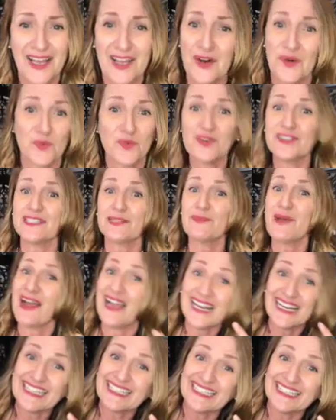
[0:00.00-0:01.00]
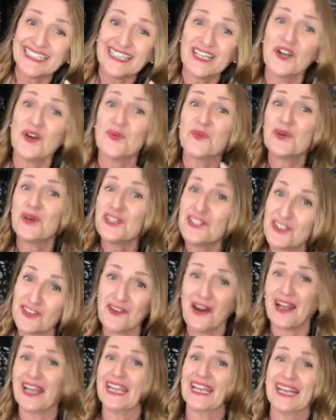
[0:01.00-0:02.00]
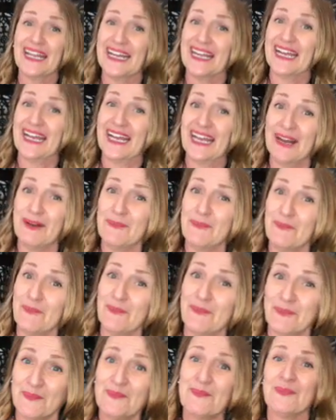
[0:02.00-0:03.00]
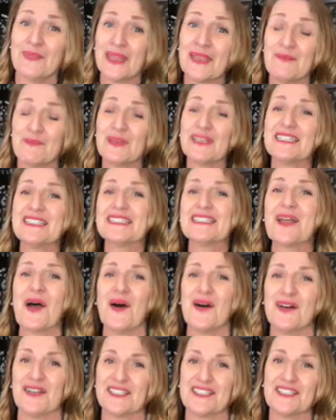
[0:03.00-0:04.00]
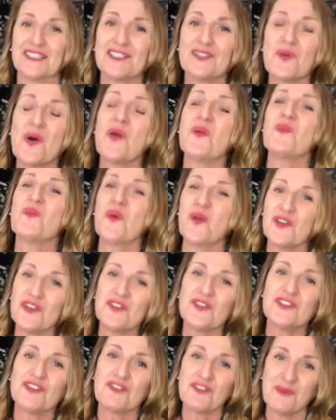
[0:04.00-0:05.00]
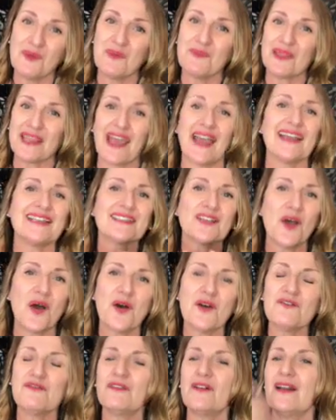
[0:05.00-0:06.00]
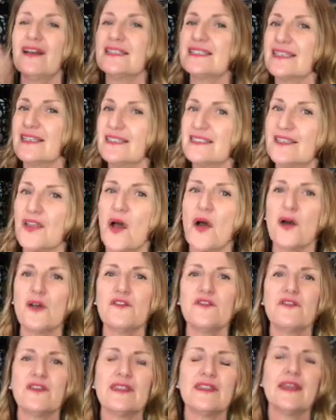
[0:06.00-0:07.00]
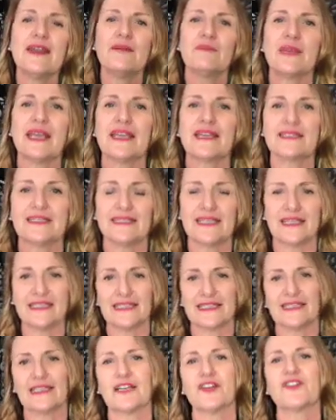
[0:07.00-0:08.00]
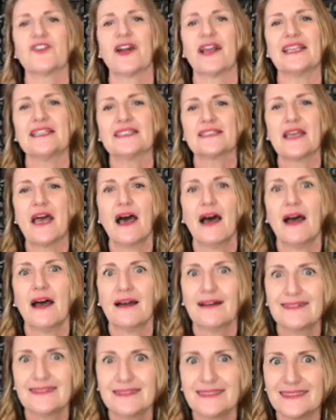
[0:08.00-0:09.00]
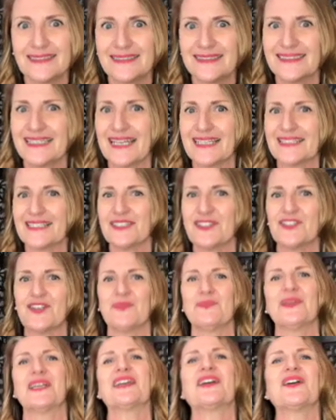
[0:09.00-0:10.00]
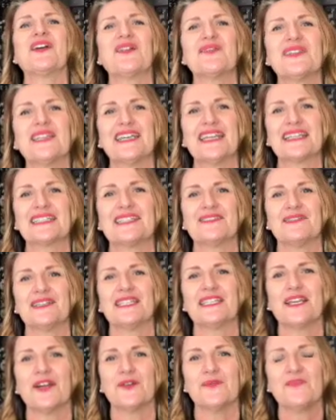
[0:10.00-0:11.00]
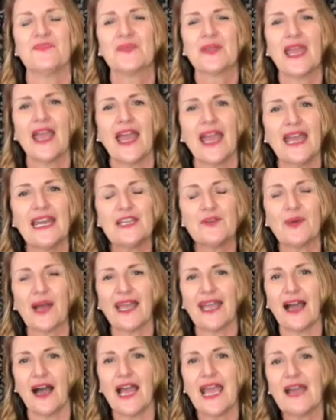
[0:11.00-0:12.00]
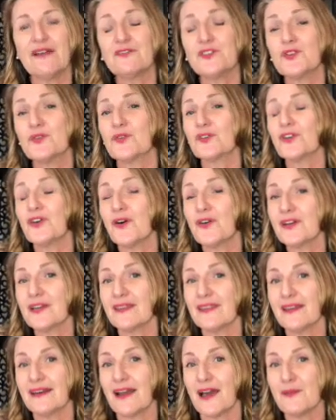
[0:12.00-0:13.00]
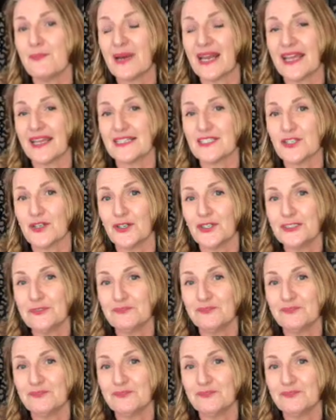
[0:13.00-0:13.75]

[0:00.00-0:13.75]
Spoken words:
We're smiling, we're trying, but it's hard. So I want you to remember that. It's hard for us, it's hard for them. Extend a little grace. That's the topic of the next video. Anyway, I have talked longer than I planned on.